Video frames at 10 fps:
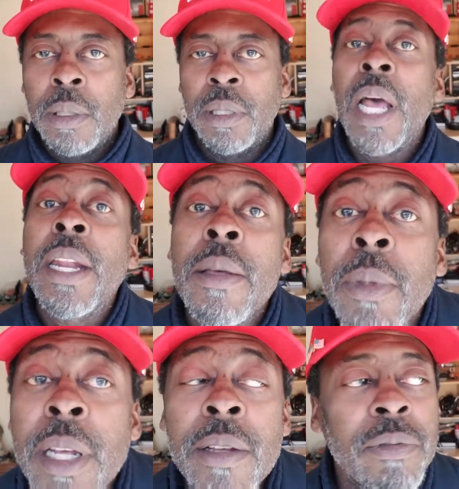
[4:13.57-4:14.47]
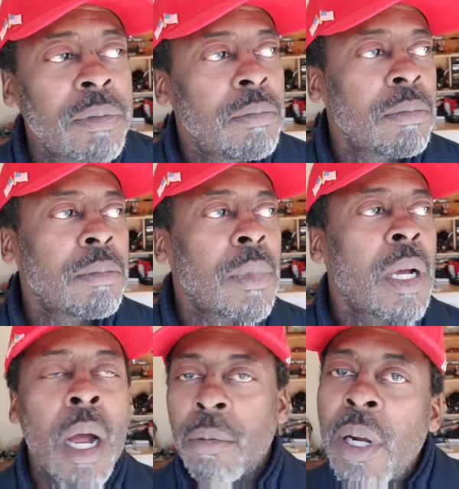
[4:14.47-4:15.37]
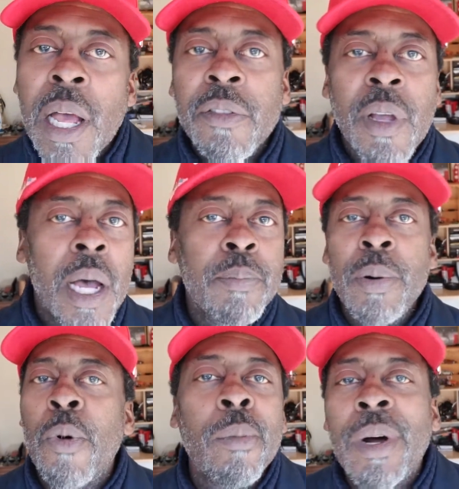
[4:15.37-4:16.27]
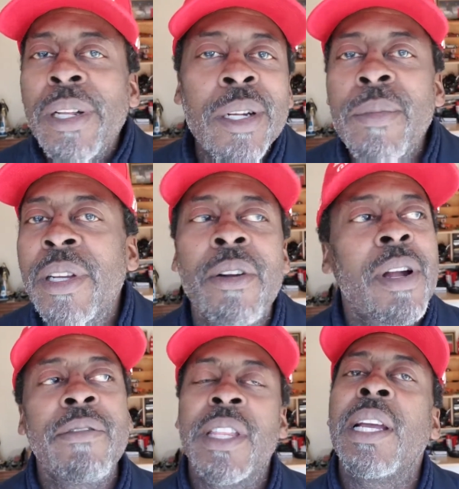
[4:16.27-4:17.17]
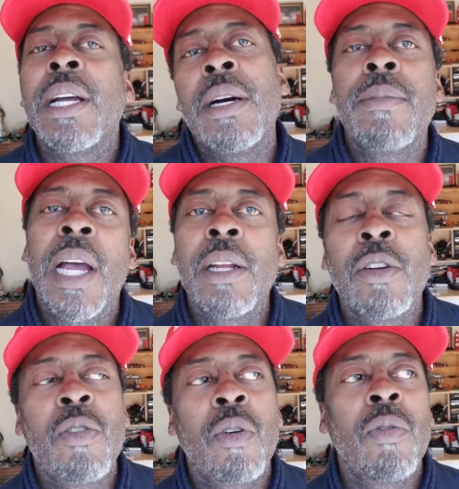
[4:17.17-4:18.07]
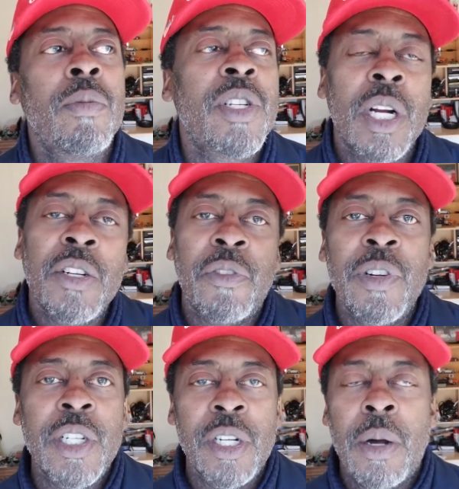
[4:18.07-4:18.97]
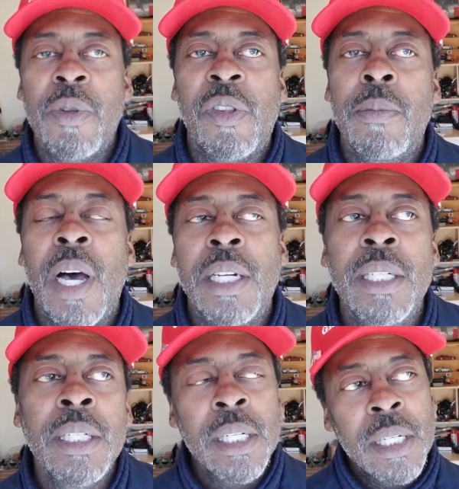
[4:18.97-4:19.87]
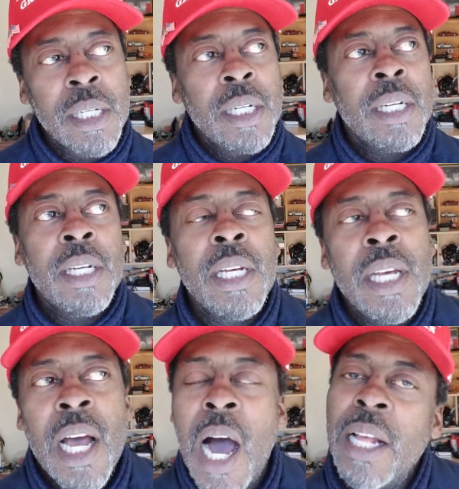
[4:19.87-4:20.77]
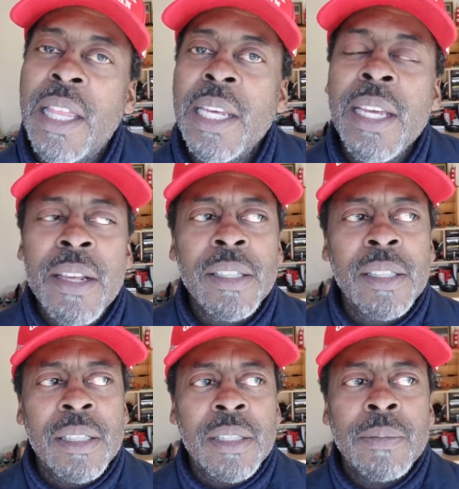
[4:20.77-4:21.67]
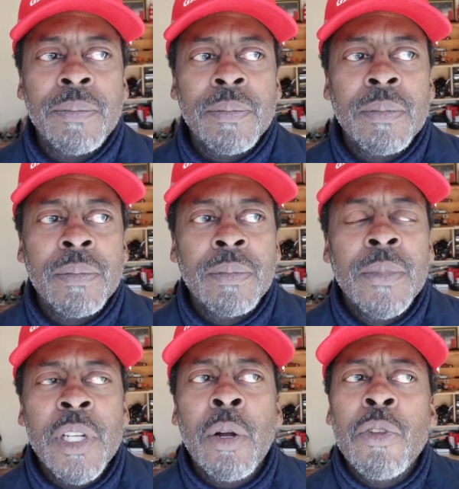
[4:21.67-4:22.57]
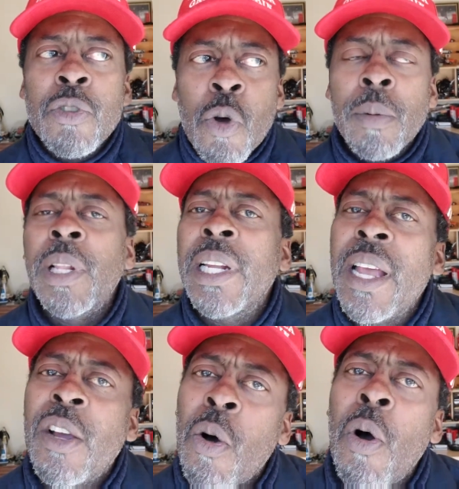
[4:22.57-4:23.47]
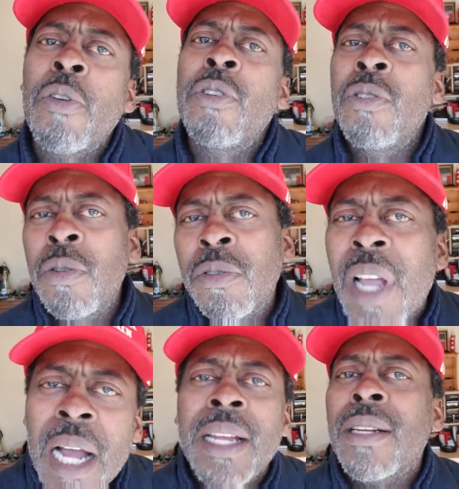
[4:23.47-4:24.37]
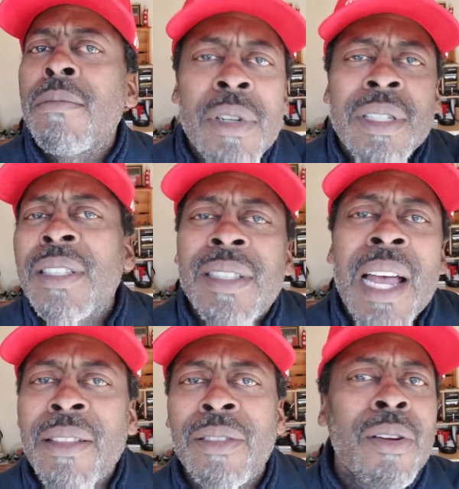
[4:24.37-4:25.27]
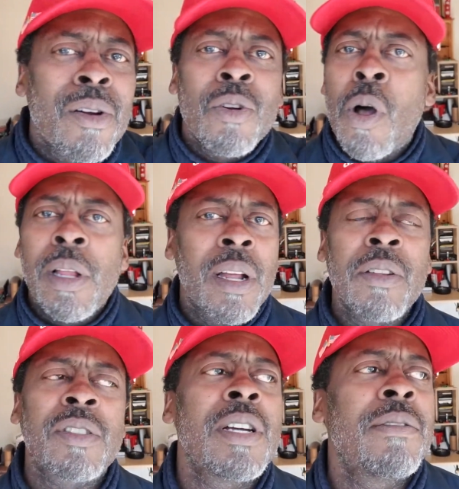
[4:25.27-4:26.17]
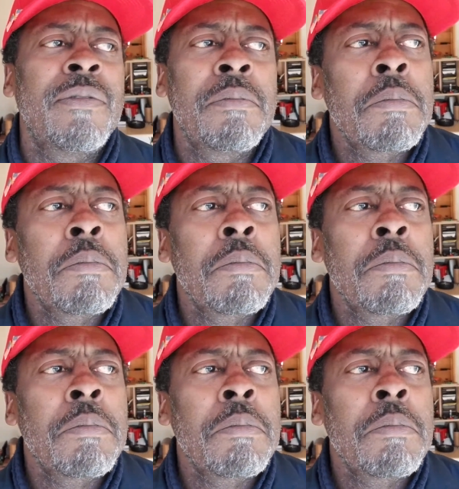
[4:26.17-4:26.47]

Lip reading: Let him leave. I run outside, put more money in the meter and everything. I come back in the courtroom. Judge is finishing up with somebody. Odd thing is, you know, normally they call you docket number, this, that, the third, and all that other stuff.